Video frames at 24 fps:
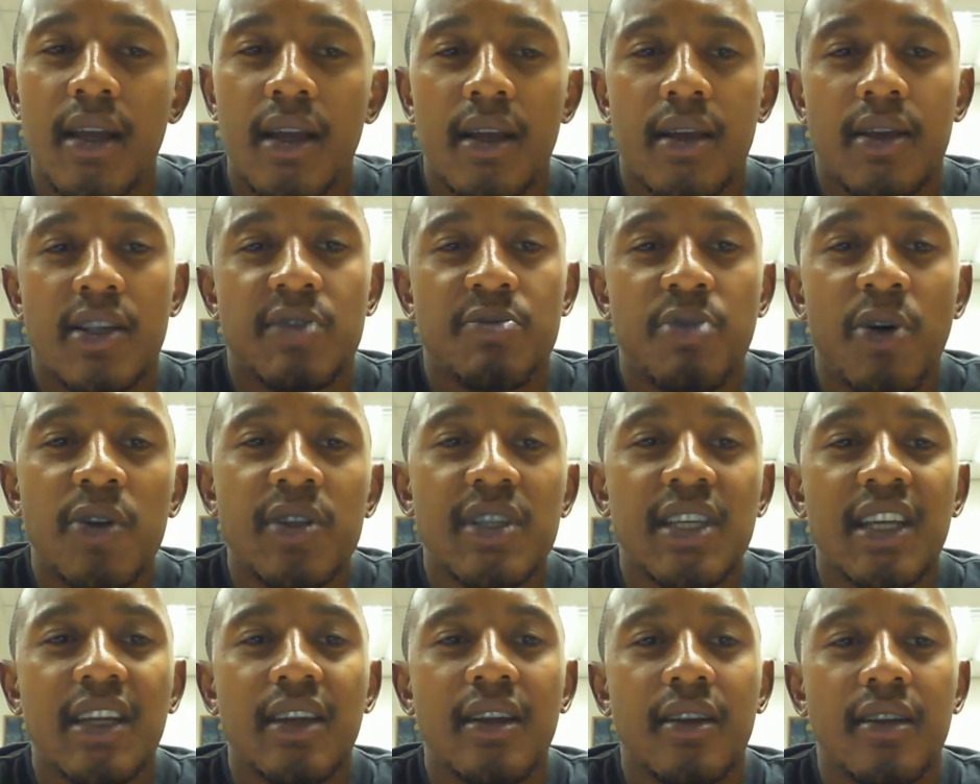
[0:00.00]

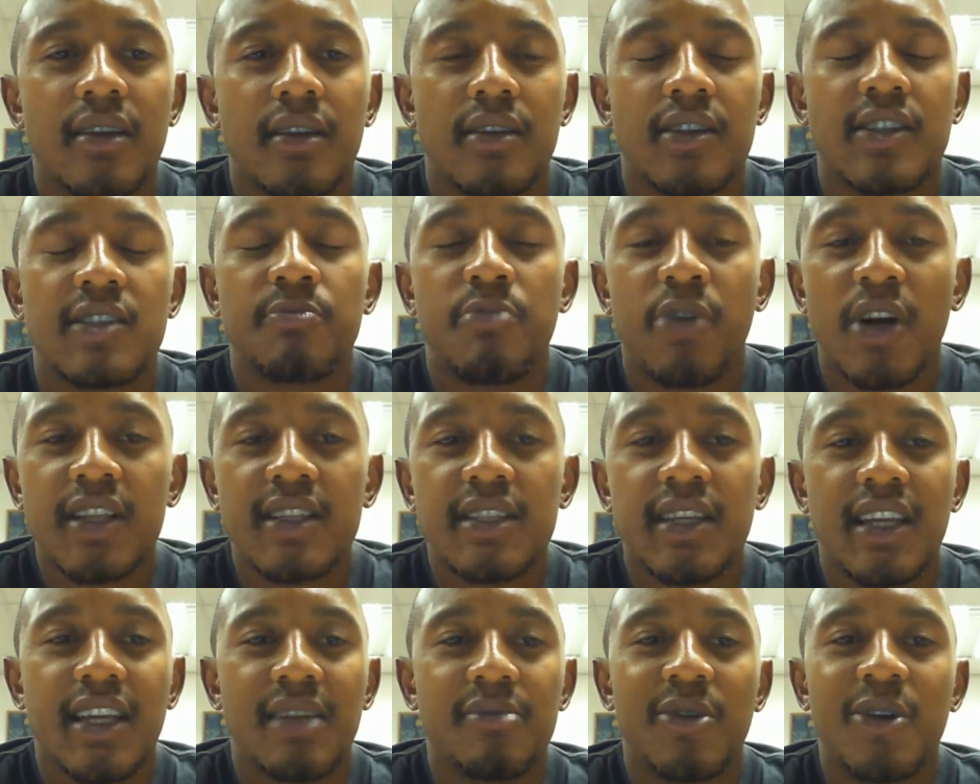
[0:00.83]
Spotting
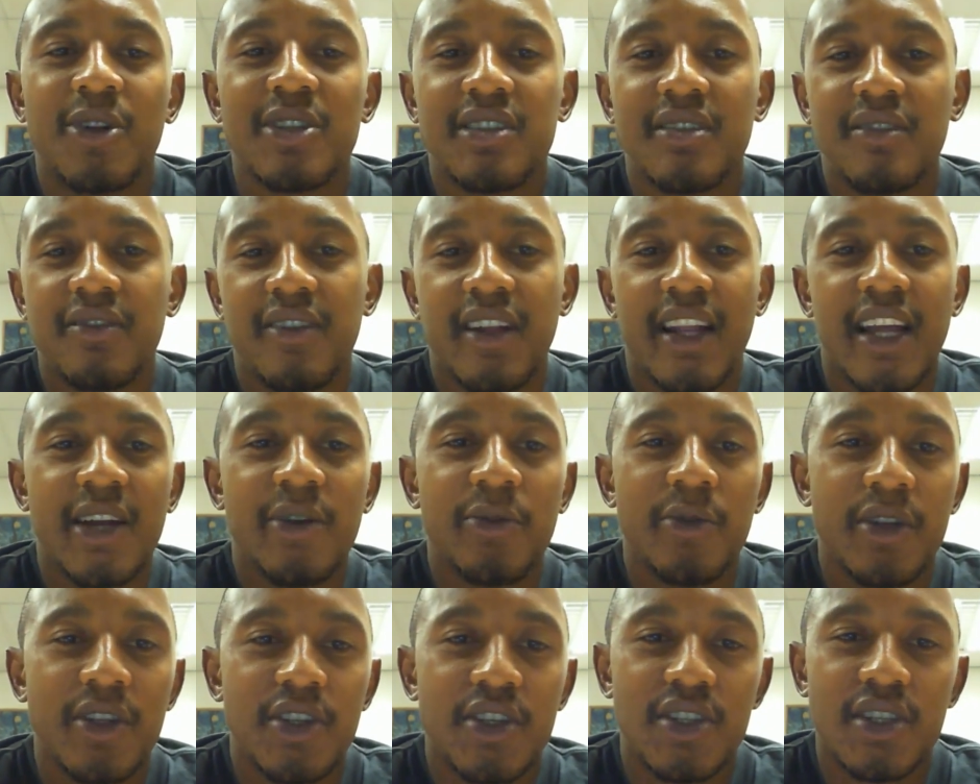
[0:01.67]
emotive
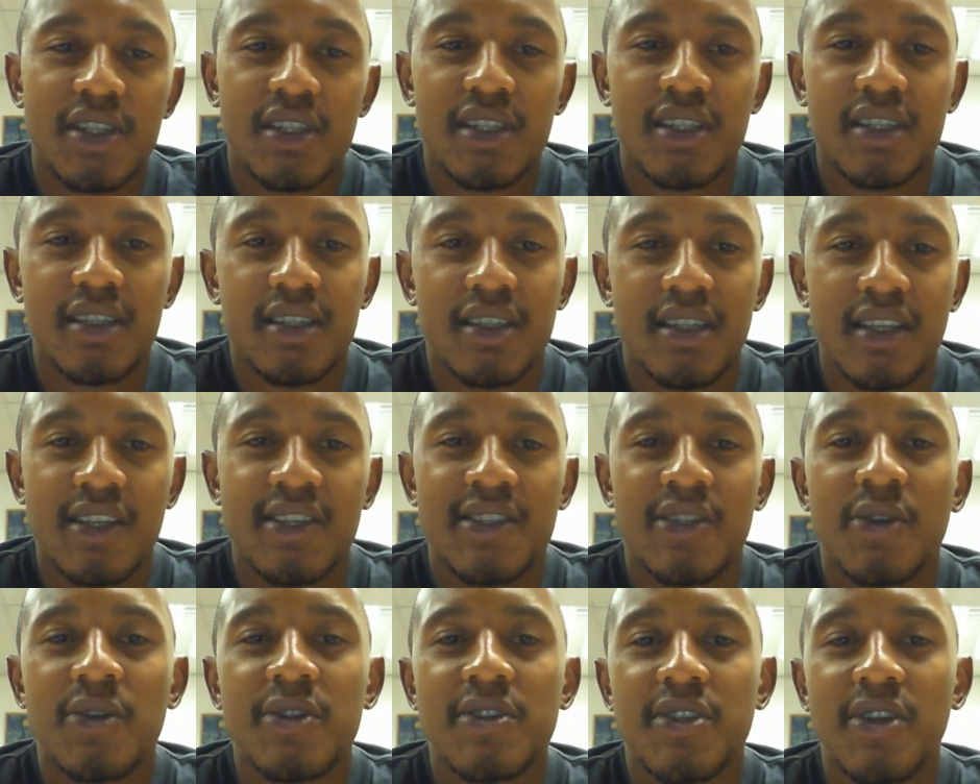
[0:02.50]
language
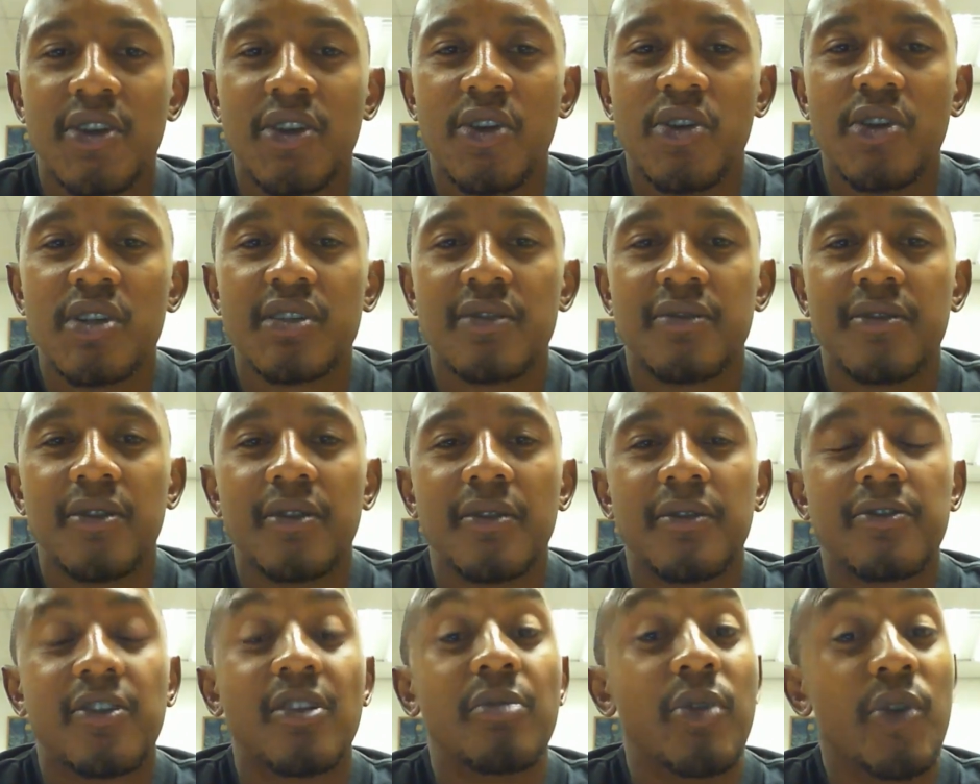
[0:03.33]
is also useful
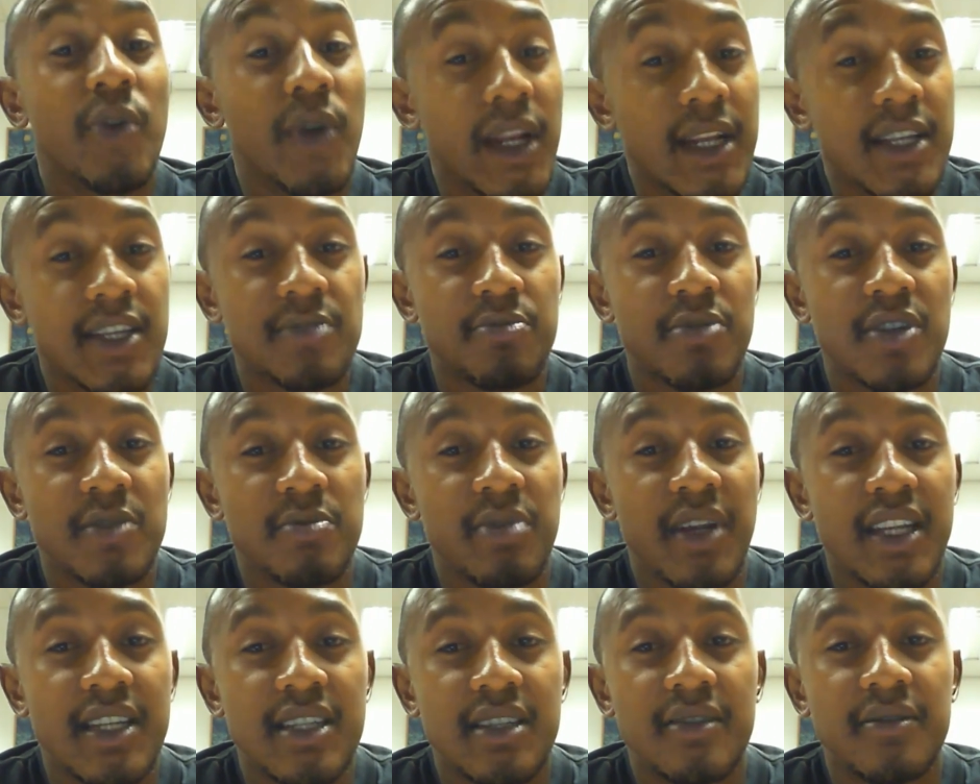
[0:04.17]
from a reader's
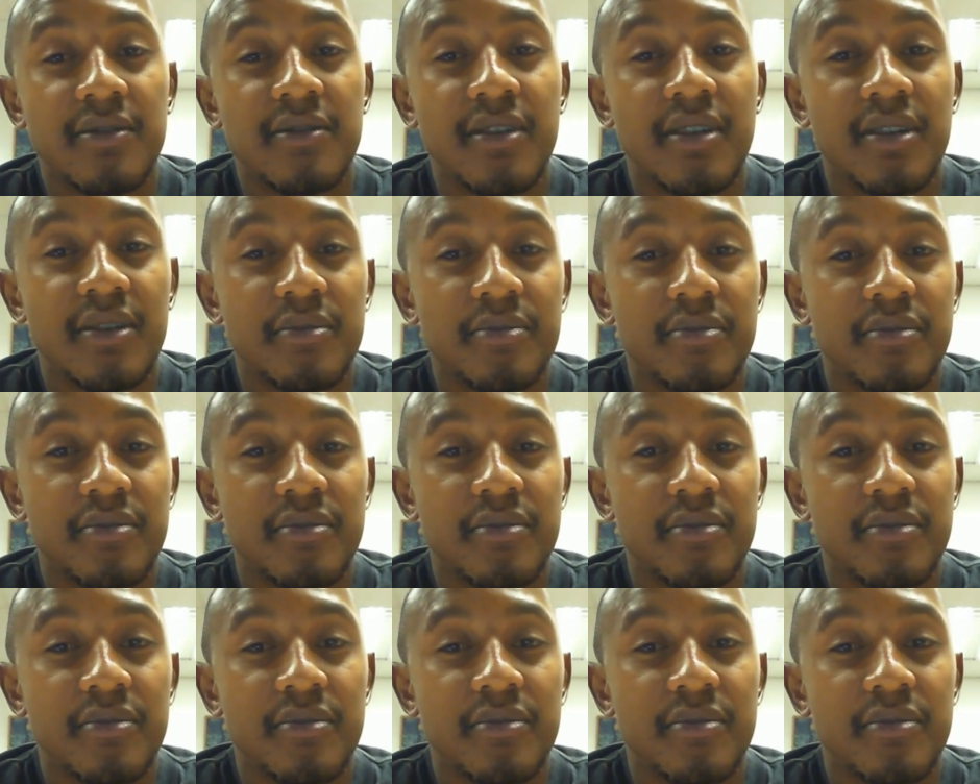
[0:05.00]
perspective.